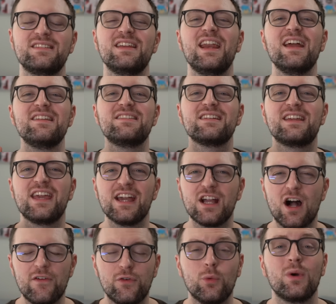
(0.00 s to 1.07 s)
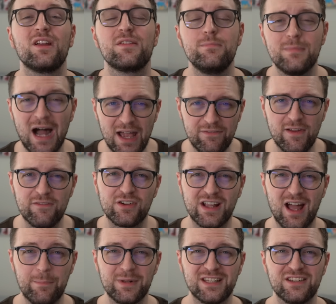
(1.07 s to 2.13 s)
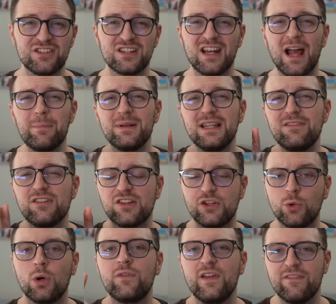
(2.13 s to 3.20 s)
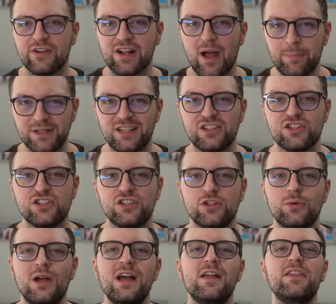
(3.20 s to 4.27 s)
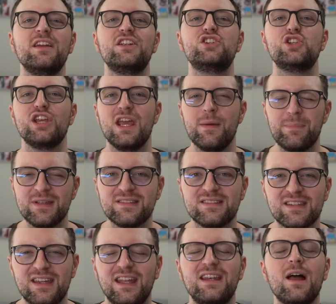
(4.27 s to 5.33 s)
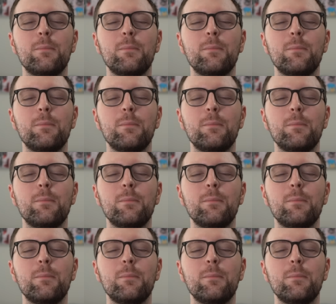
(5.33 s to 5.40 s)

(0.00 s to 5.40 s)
today is the kickoff of what is my favorite competition, and I believe is your favorite competition too, the Champions League.